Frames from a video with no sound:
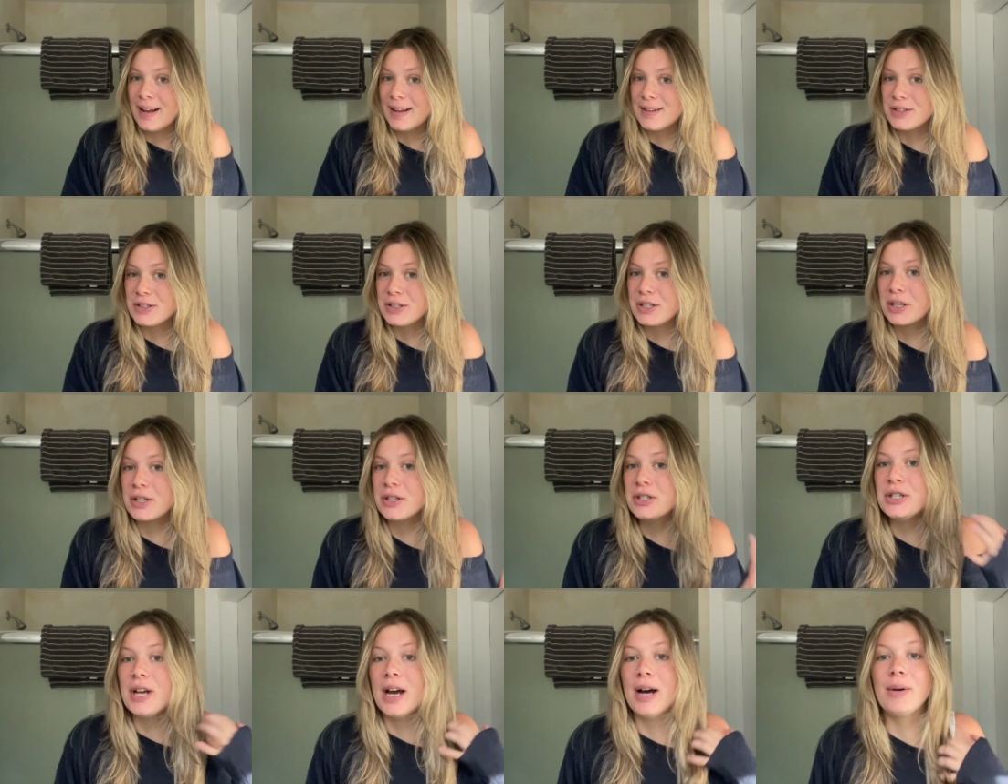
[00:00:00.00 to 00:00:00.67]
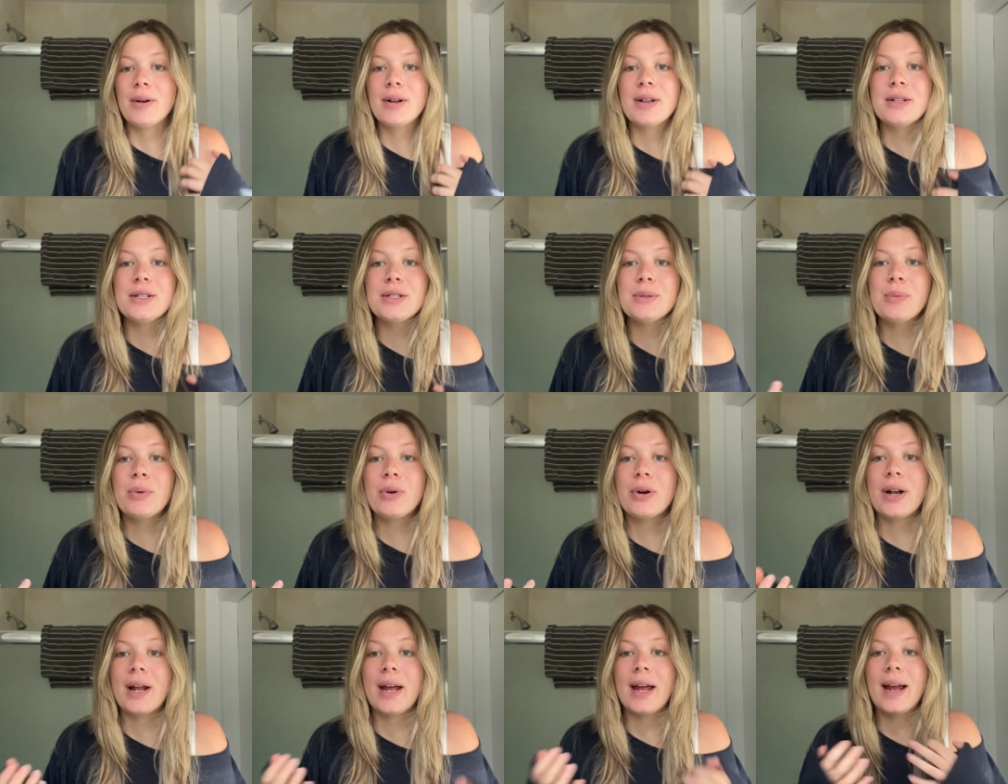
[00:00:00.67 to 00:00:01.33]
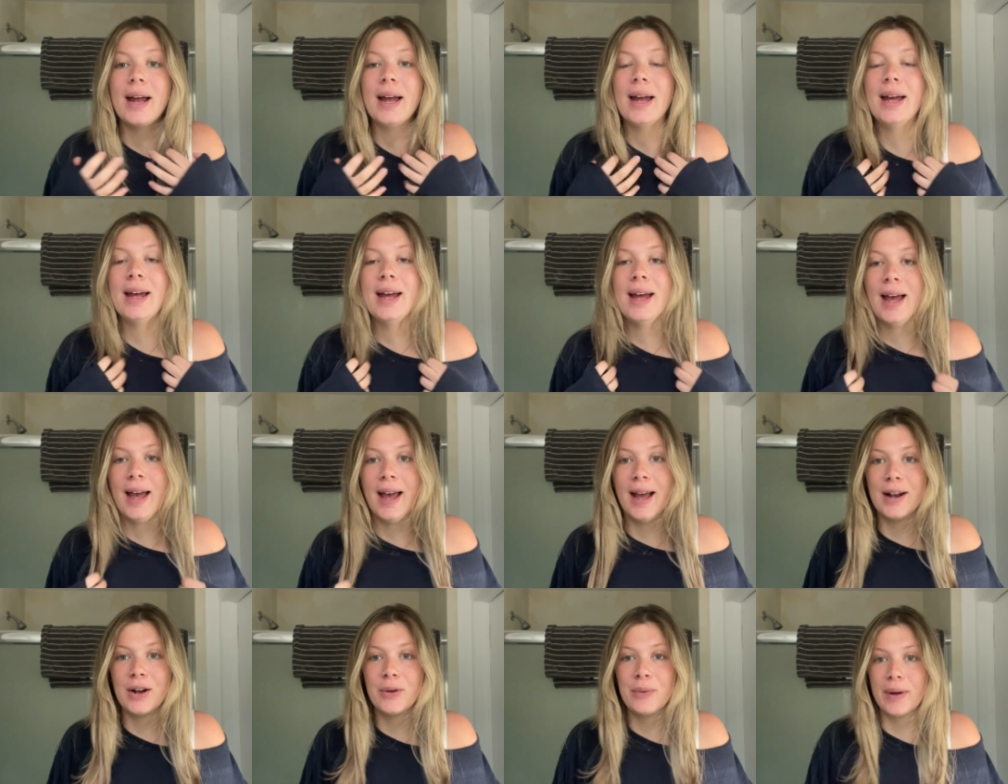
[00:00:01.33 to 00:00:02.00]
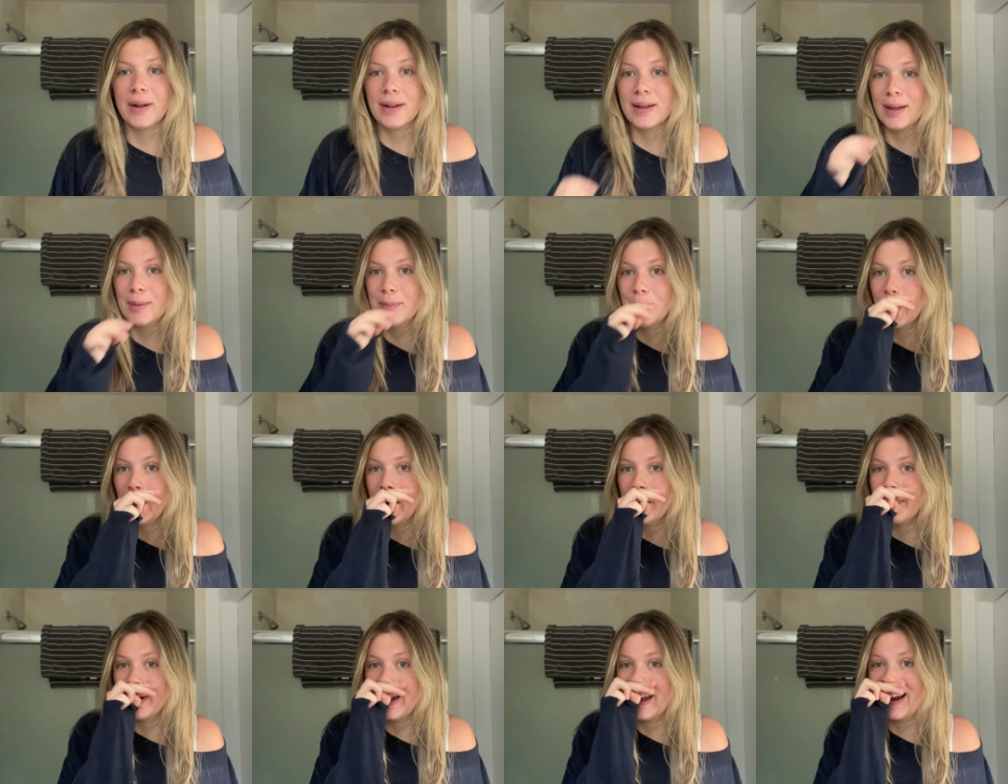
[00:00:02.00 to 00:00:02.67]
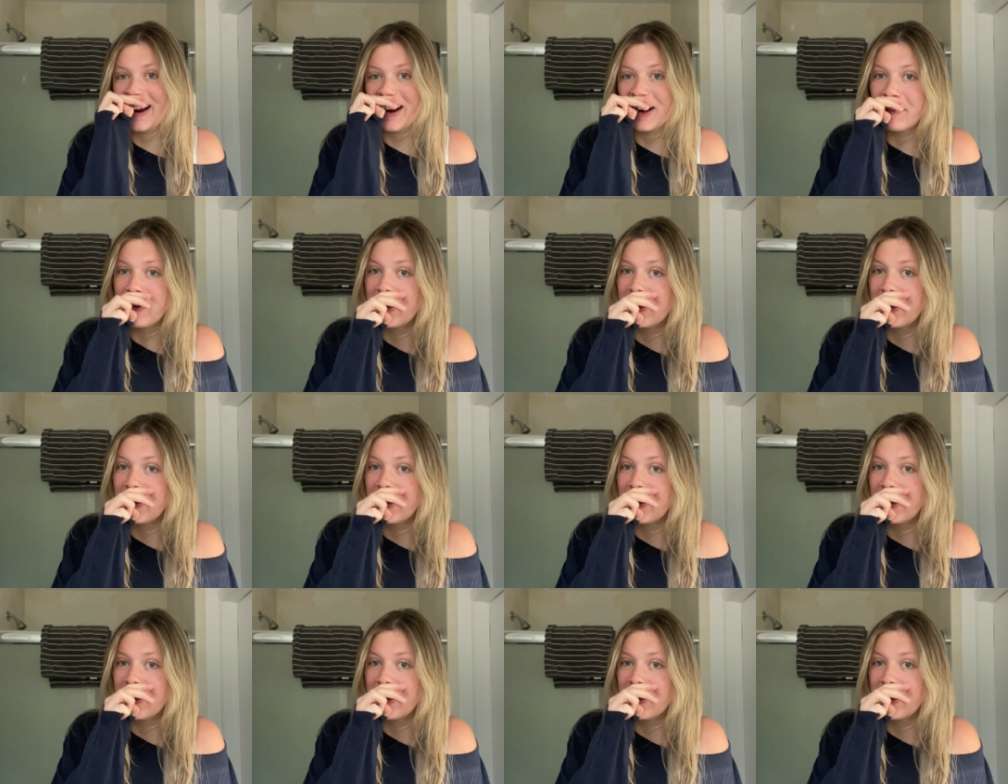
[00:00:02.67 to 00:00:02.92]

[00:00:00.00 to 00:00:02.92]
I just took a shower this morning and quickly blew out my hair.